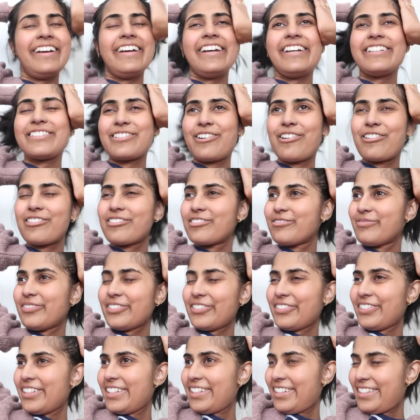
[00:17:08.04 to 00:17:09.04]
it's
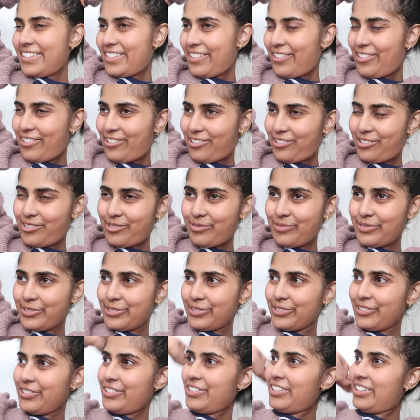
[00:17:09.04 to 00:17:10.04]
horrible. It is a
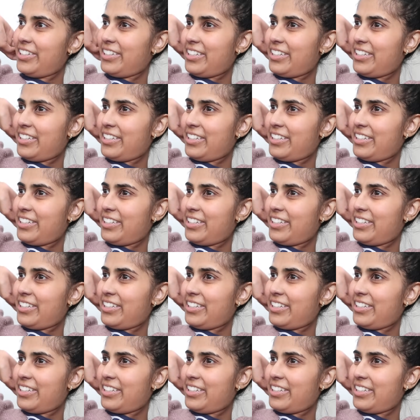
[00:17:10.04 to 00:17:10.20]
horrible